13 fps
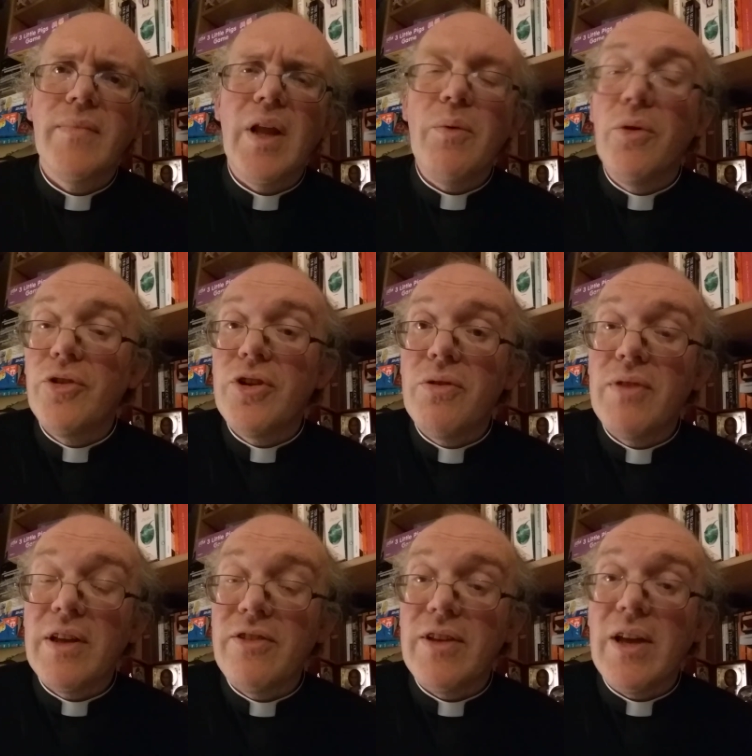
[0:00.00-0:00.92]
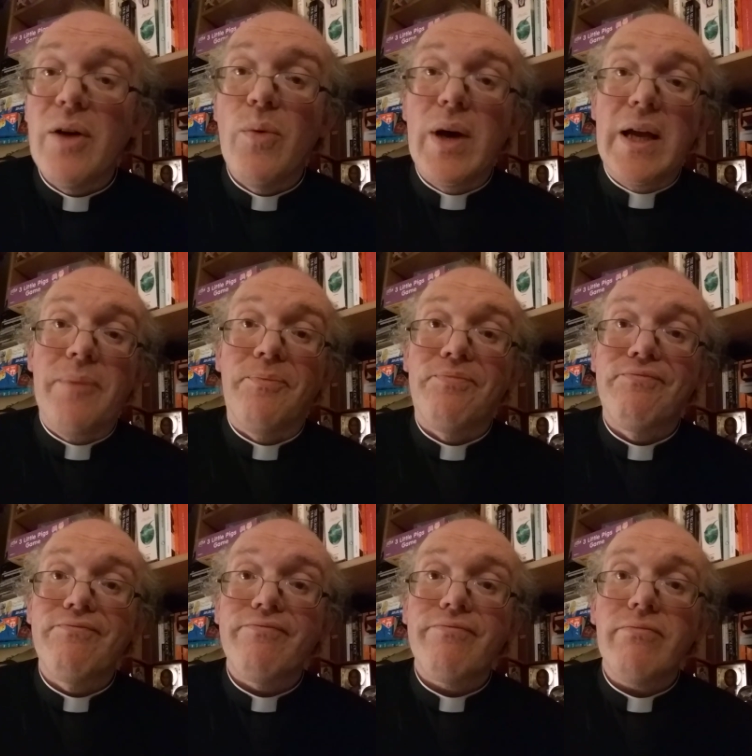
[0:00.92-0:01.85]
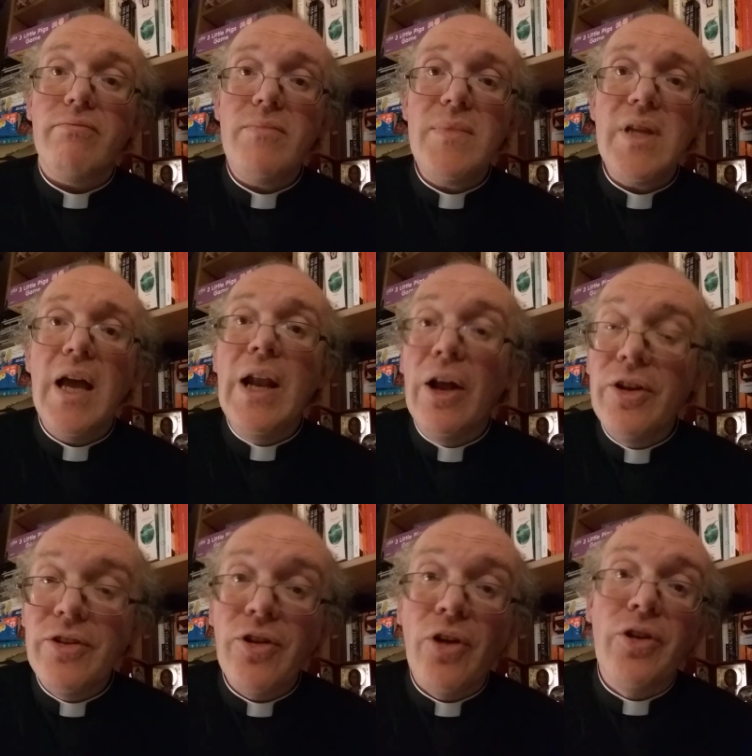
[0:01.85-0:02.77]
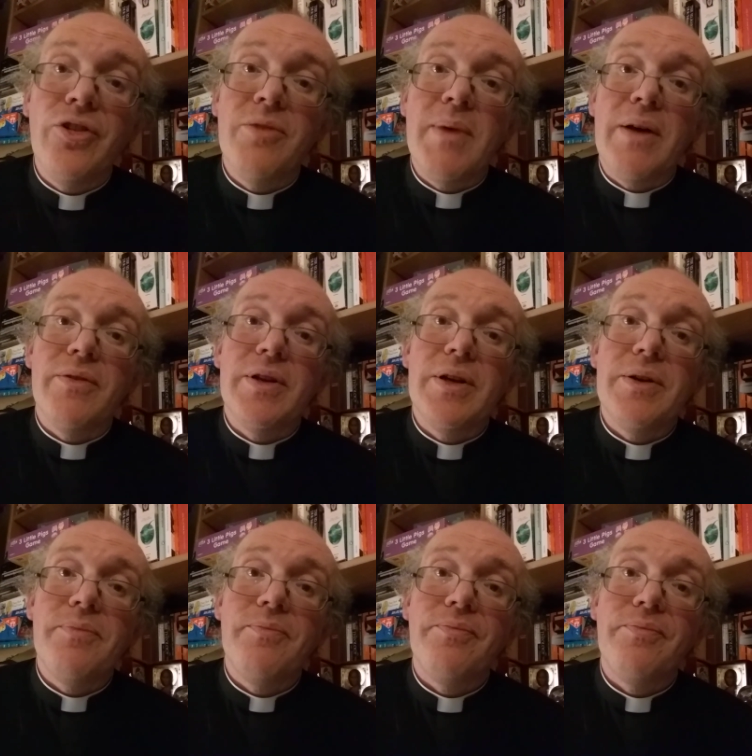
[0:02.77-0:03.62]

they want to do things their way and are dishonest about it.